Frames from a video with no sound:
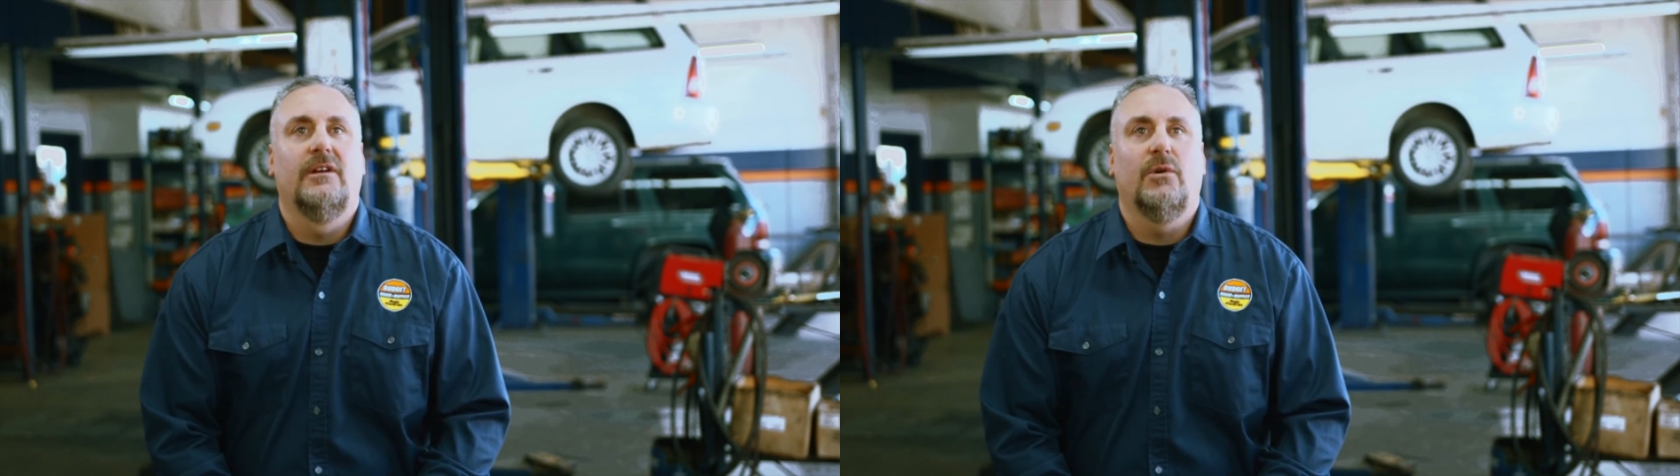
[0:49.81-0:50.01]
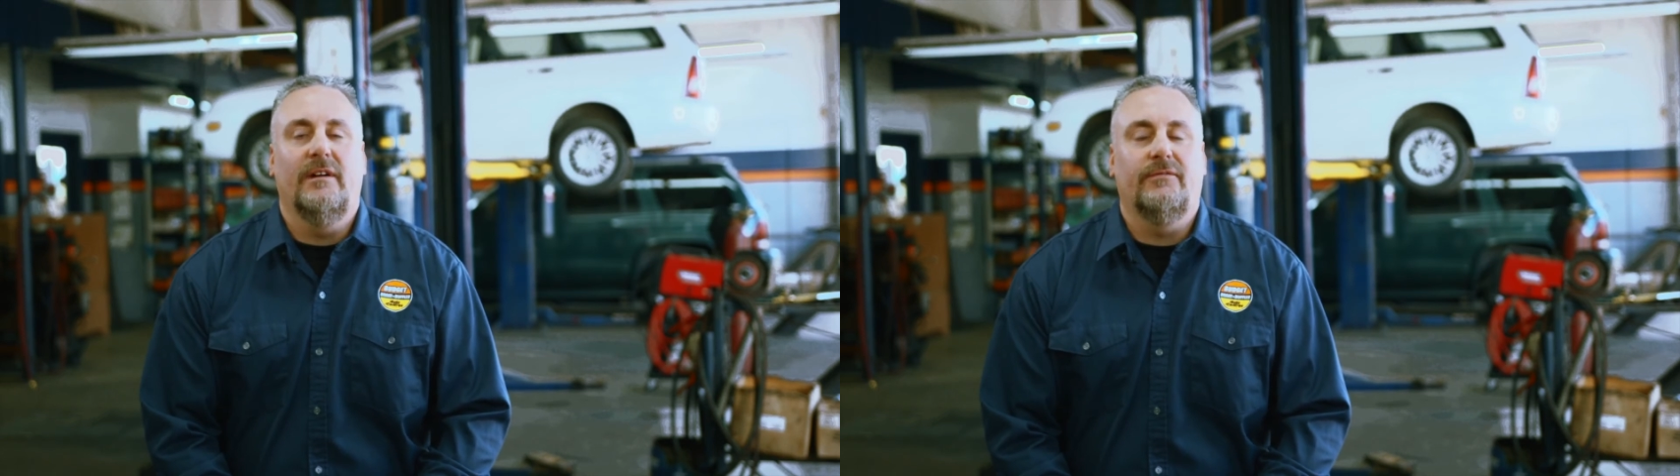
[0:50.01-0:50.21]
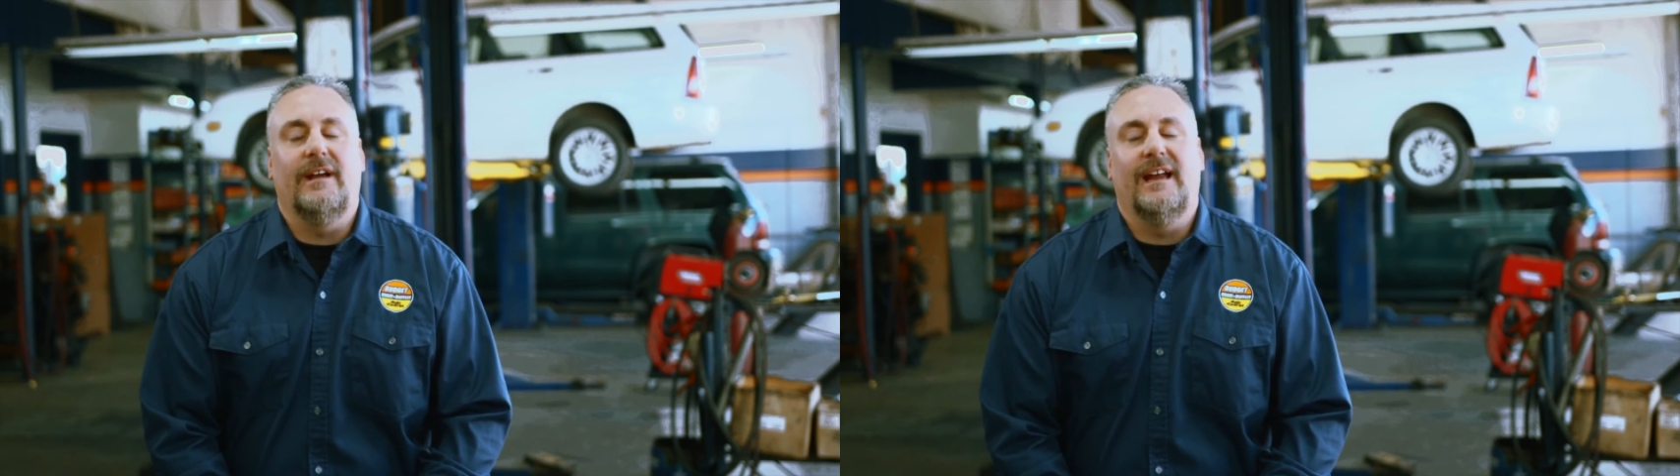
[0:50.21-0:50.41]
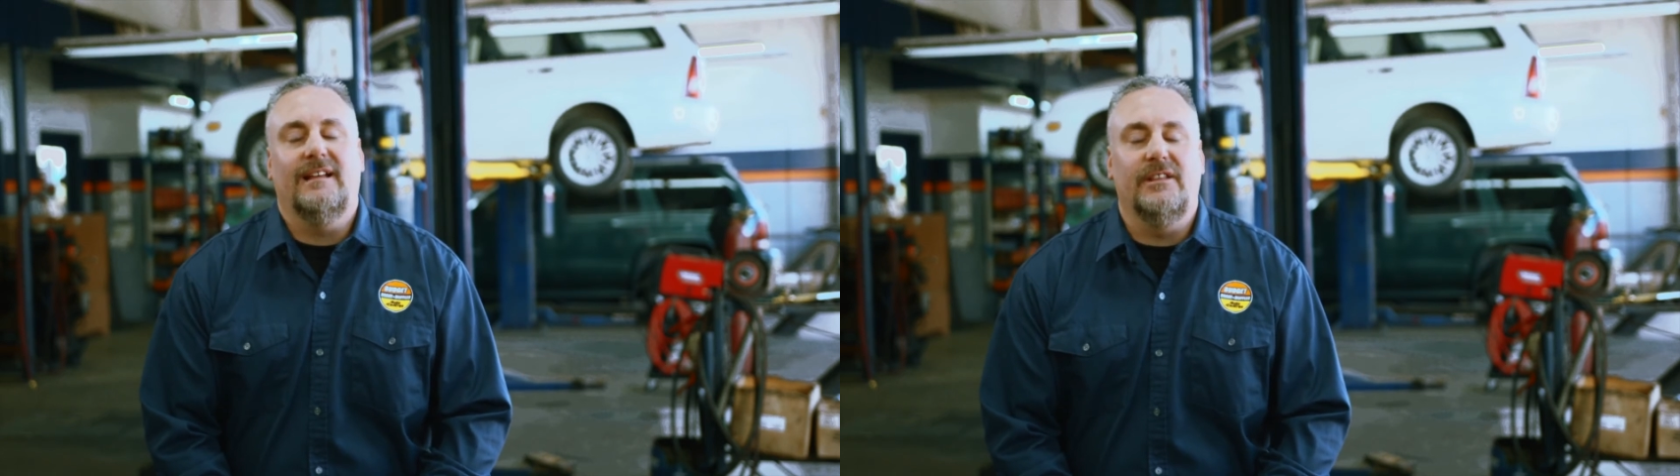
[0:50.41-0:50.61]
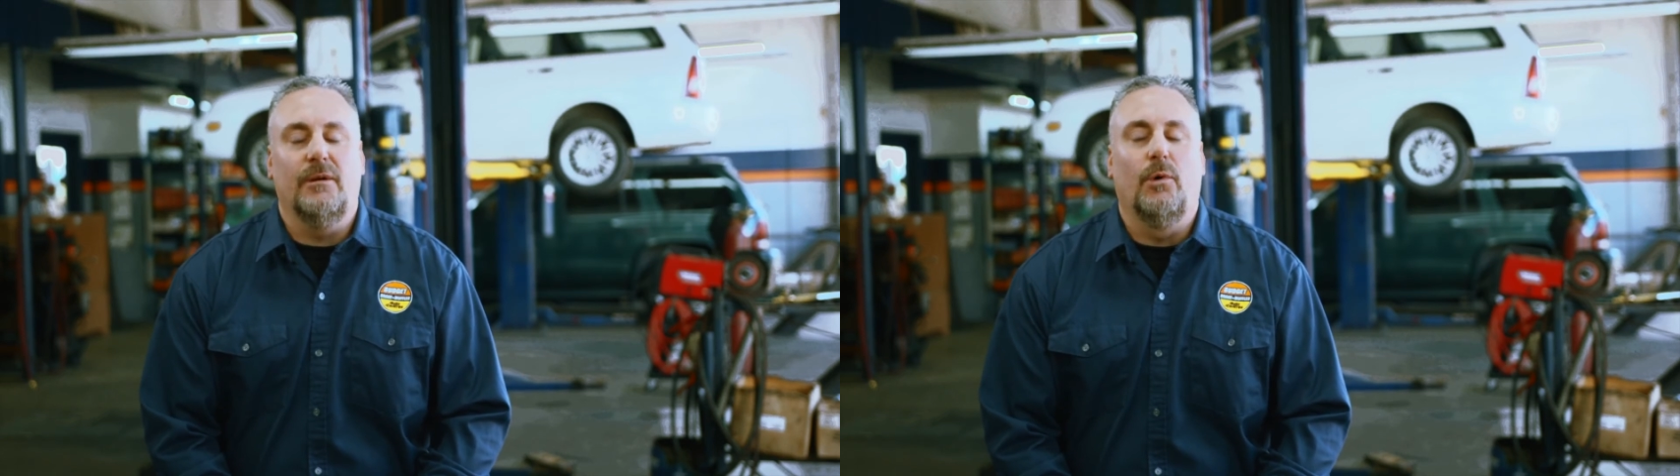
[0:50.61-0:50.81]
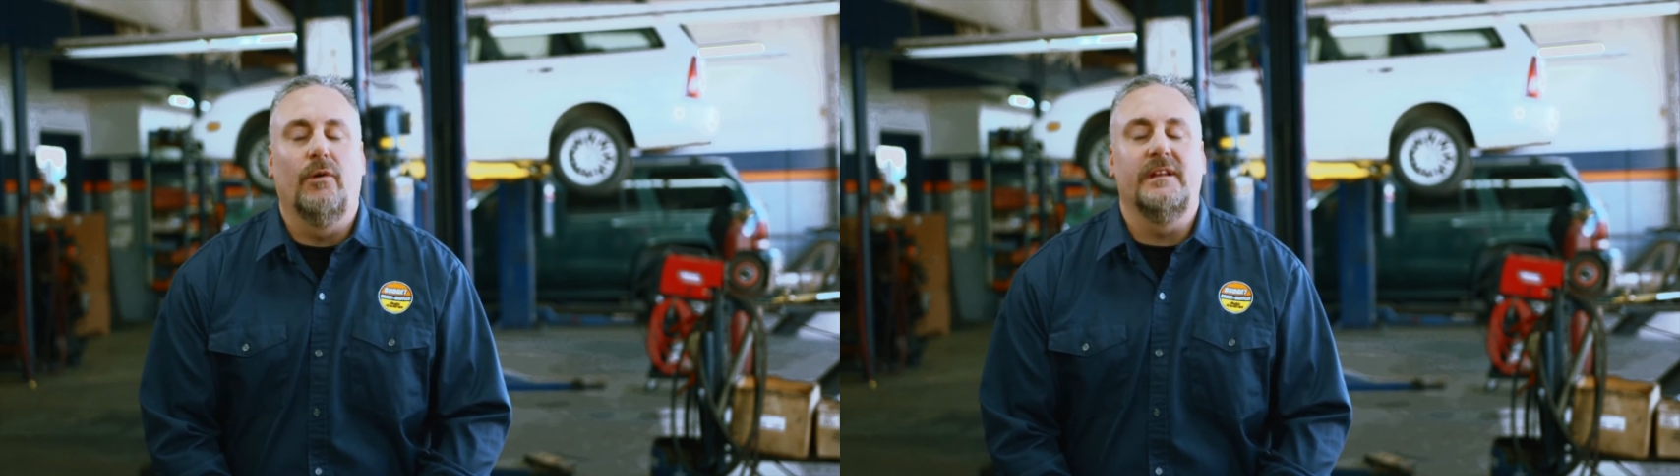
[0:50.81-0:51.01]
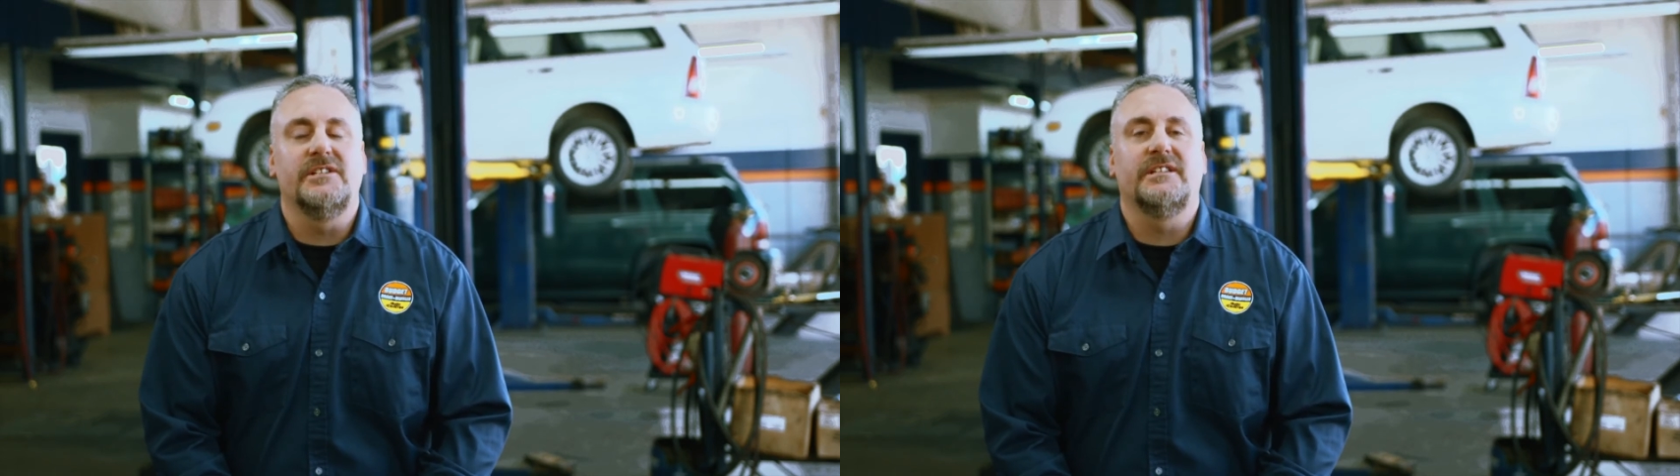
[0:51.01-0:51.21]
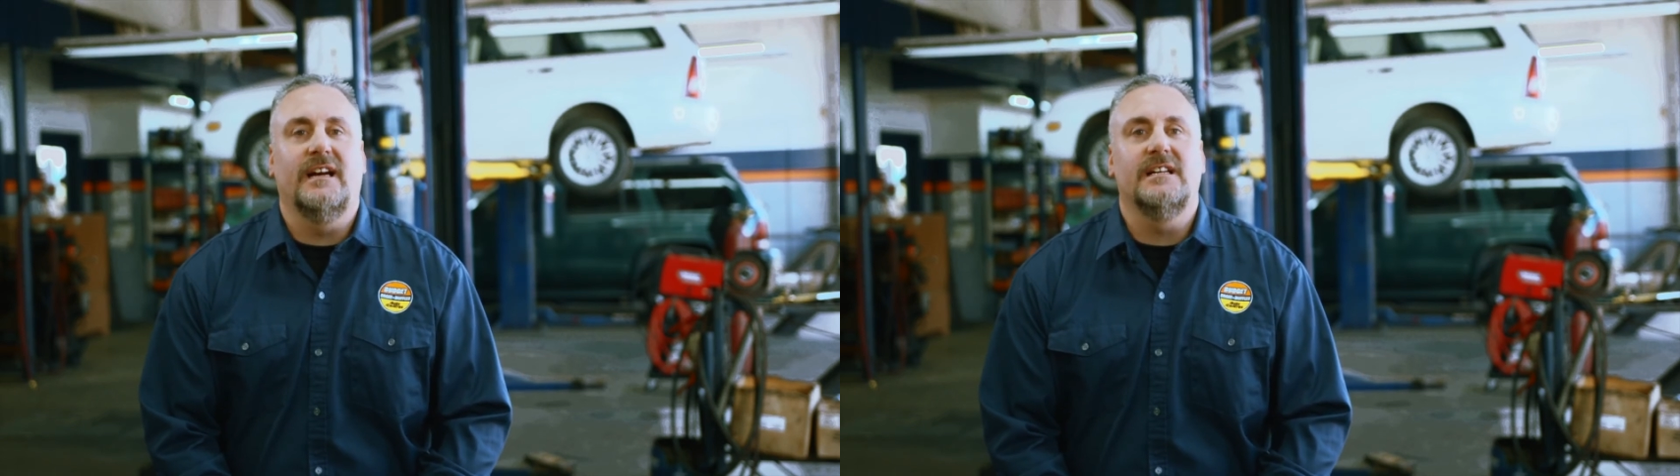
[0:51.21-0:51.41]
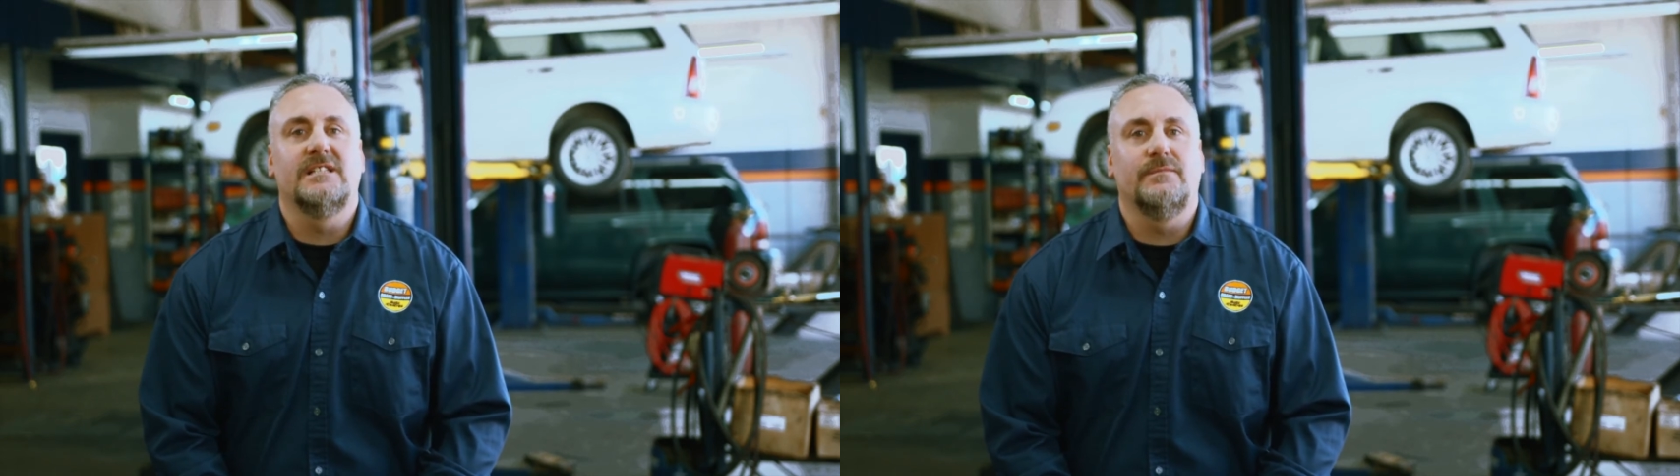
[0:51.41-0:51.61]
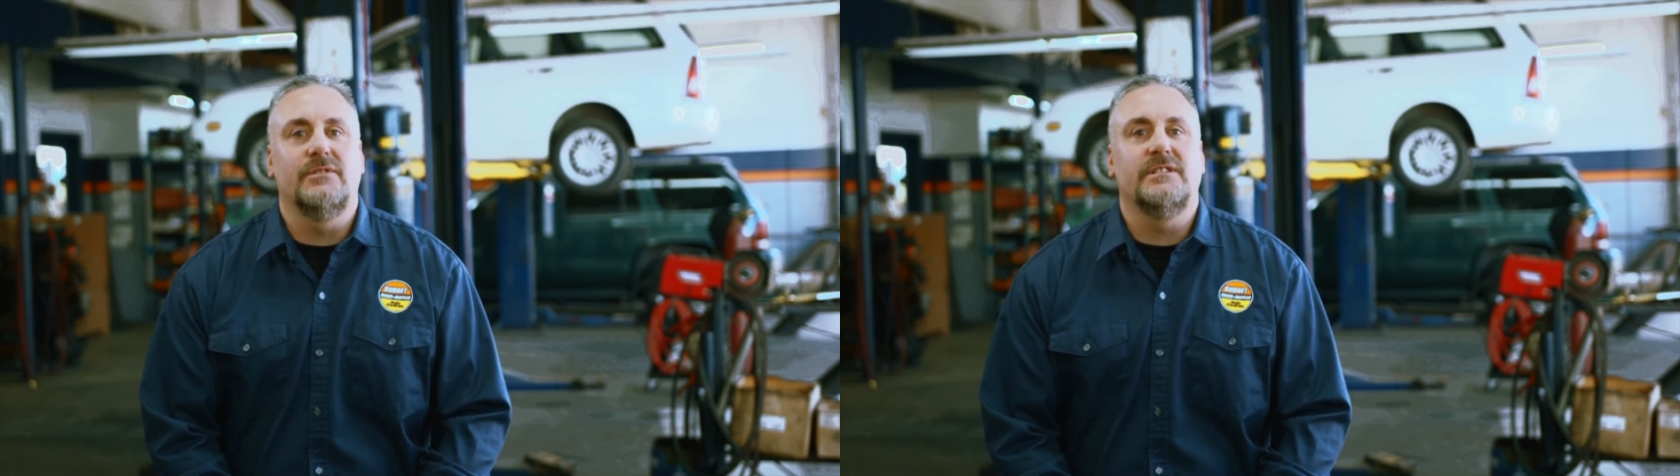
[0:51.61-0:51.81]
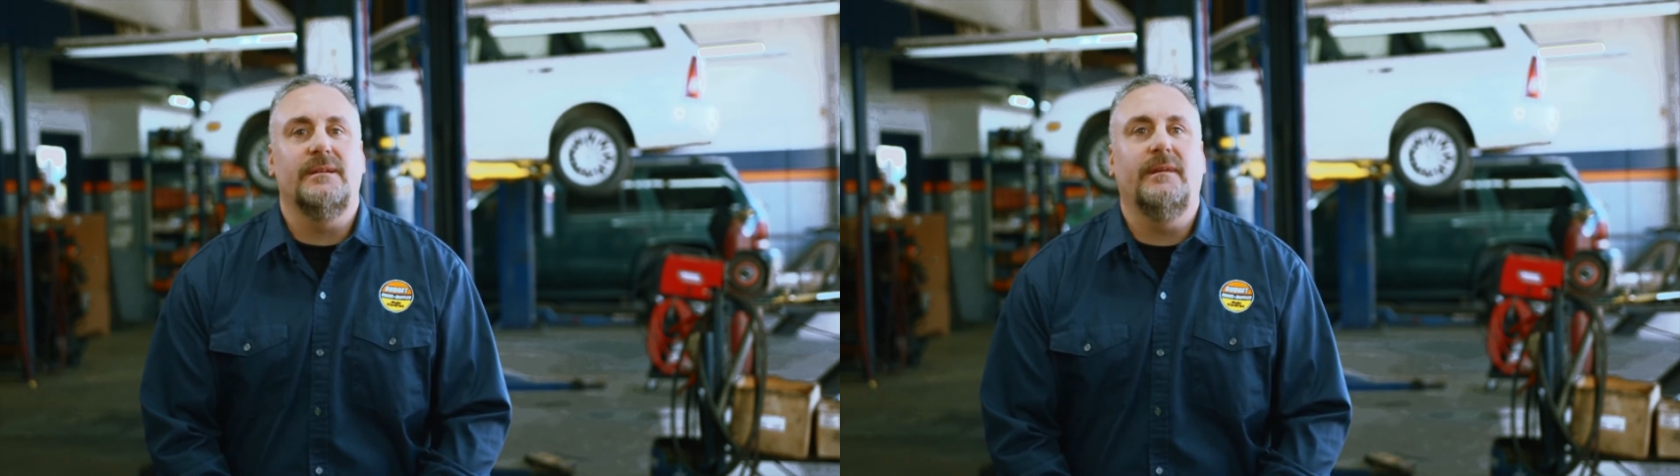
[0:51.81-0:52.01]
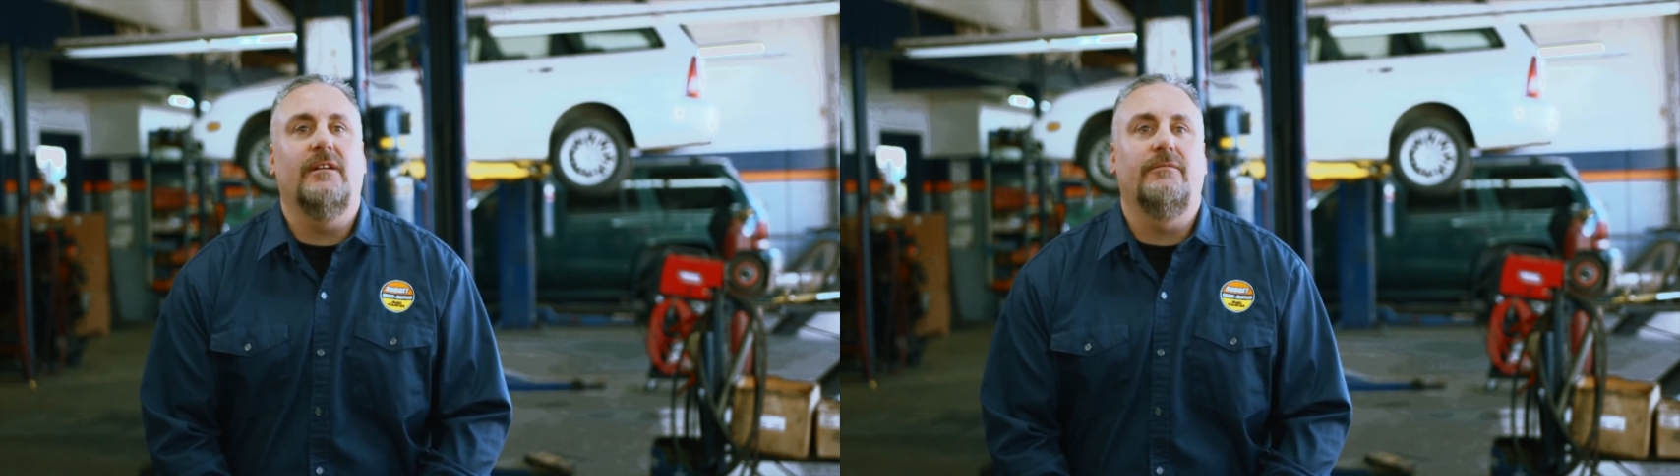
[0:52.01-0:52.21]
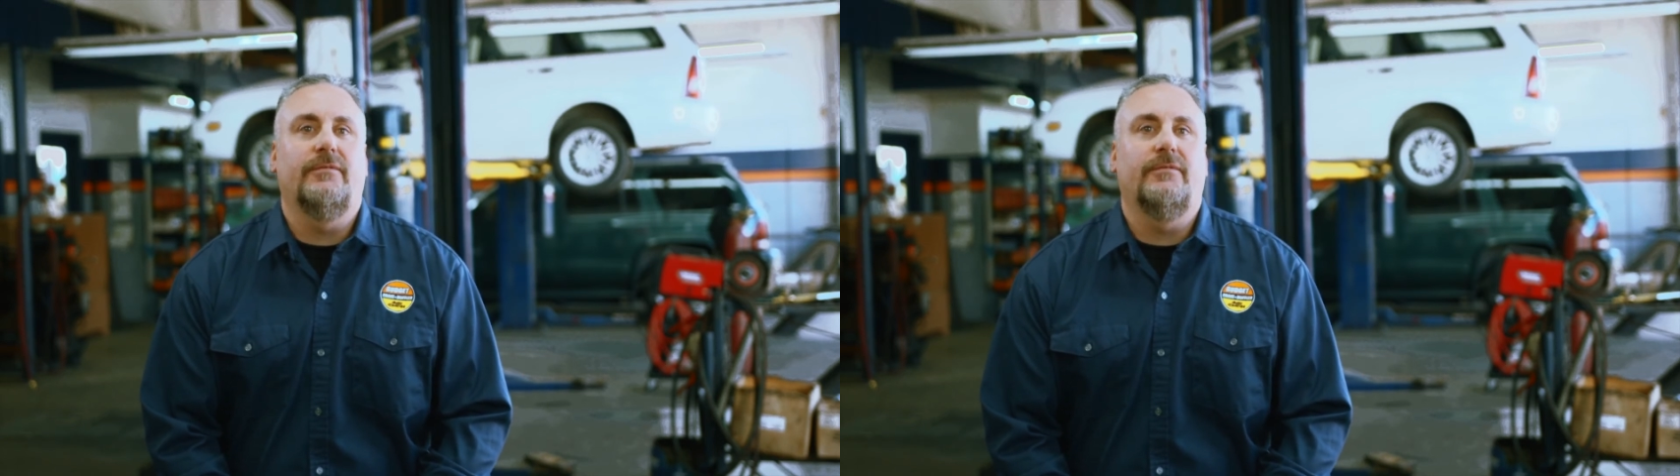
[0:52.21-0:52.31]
quite frankly, they're more than just customers, they become